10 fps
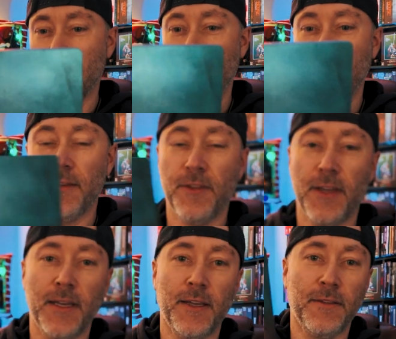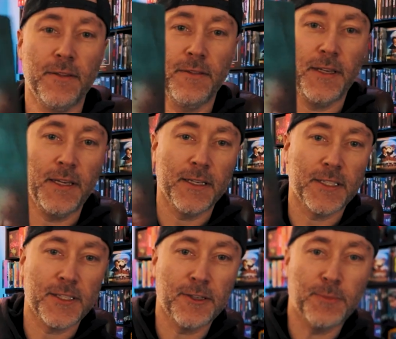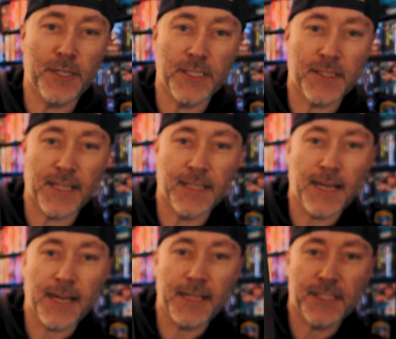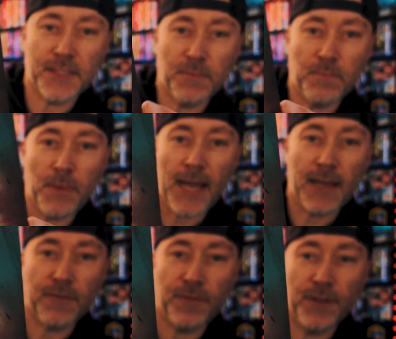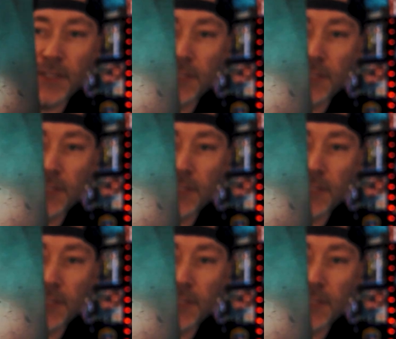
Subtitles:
and then the Steelbook is like a nice matte finish,